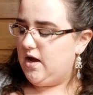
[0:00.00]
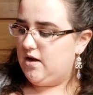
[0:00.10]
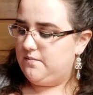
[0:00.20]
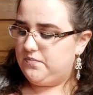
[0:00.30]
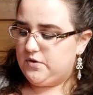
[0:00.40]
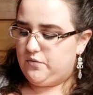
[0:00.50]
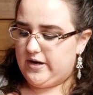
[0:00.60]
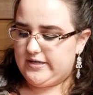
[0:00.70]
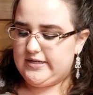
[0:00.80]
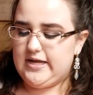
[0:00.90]

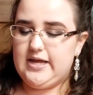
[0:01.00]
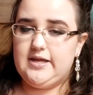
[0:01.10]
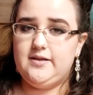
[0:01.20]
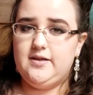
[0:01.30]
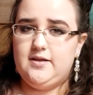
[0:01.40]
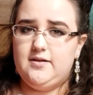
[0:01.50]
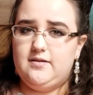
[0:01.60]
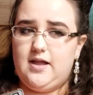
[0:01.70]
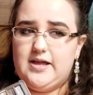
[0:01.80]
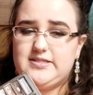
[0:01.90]
YDK,
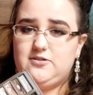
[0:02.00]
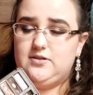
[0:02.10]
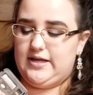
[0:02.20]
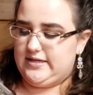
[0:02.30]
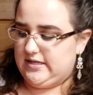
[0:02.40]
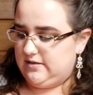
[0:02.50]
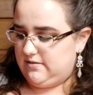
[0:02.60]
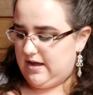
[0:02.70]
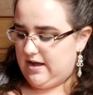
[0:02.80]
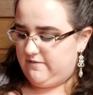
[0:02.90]
I still like it
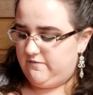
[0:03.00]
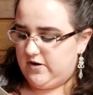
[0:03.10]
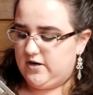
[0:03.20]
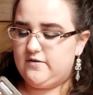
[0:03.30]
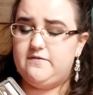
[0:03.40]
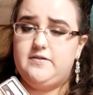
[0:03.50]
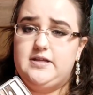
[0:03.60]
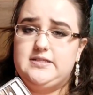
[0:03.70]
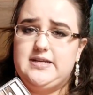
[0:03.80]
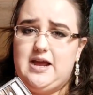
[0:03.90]
a lot. Verve
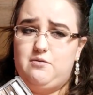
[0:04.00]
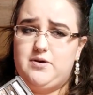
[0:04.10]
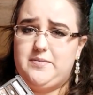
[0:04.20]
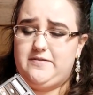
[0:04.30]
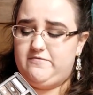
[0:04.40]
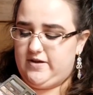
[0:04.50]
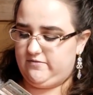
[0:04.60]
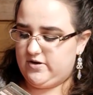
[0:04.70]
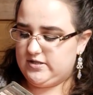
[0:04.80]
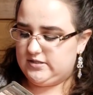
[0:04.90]
is now one of my
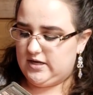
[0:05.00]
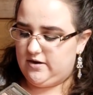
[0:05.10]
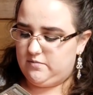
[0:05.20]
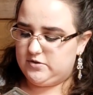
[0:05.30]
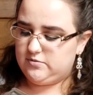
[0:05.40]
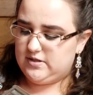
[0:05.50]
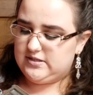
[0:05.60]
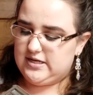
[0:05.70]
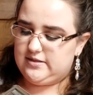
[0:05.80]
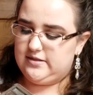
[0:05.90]
favorites. I almost
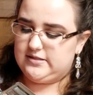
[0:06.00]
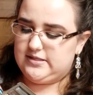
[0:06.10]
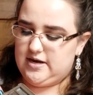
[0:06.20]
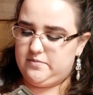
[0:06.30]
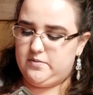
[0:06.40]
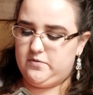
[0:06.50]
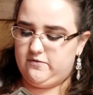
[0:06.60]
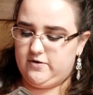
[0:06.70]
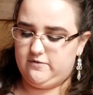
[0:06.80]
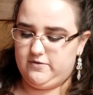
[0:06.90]
want to take this tape and
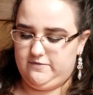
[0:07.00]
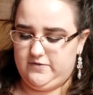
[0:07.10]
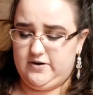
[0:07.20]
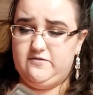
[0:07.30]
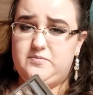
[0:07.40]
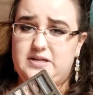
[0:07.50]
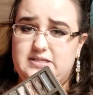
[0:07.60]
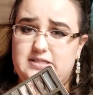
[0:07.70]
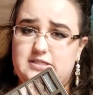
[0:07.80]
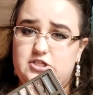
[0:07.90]
move it over to Verve
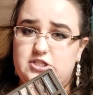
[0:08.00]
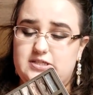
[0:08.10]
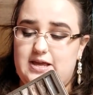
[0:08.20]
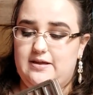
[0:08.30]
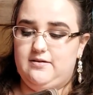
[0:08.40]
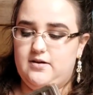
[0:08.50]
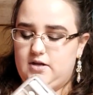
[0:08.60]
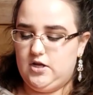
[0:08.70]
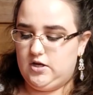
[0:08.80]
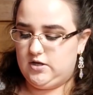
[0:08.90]
because it's just that
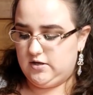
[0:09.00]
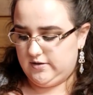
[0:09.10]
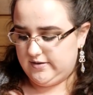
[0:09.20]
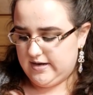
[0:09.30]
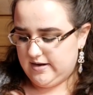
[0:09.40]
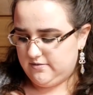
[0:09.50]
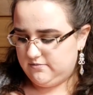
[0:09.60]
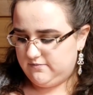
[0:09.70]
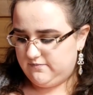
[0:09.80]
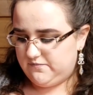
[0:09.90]
good
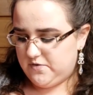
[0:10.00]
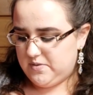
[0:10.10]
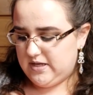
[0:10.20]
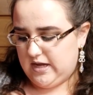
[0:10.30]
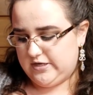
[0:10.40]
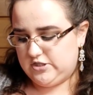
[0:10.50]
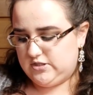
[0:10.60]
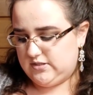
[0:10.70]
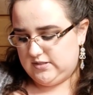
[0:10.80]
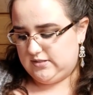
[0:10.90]
now for me.
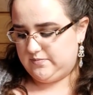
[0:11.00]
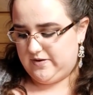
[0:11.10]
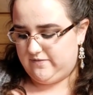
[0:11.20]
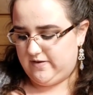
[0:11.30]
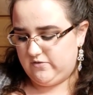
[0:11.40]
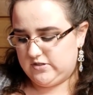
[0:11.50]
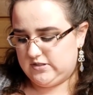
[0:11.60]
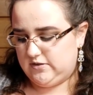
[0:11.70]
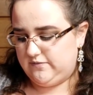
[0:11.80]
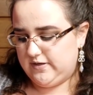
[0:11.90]
it's my favorite
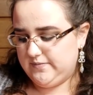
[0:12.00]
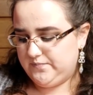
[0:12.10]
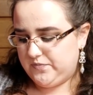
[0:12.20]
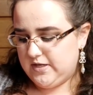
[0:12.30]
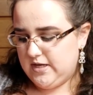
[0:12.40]
silver.